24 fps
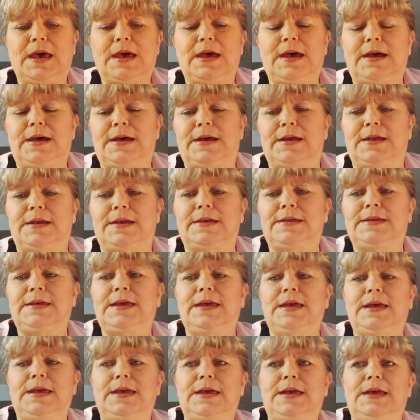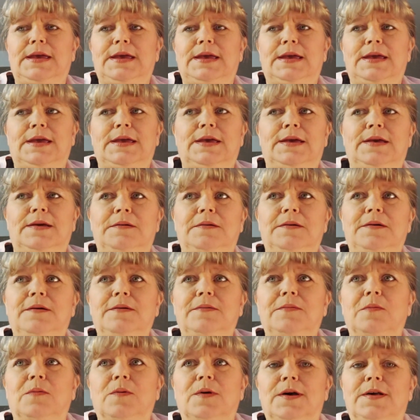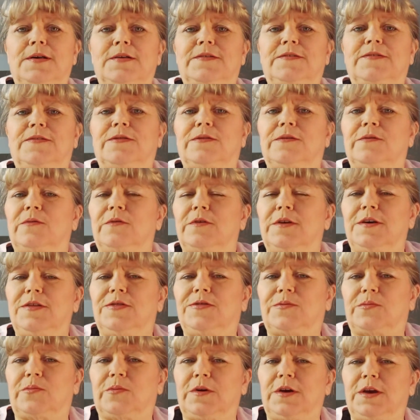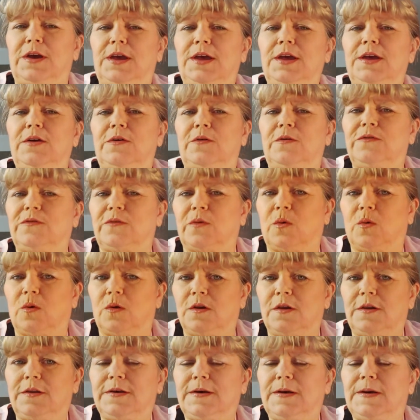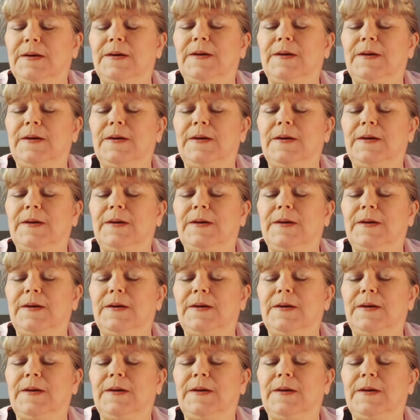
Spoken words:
And he was 33 years old.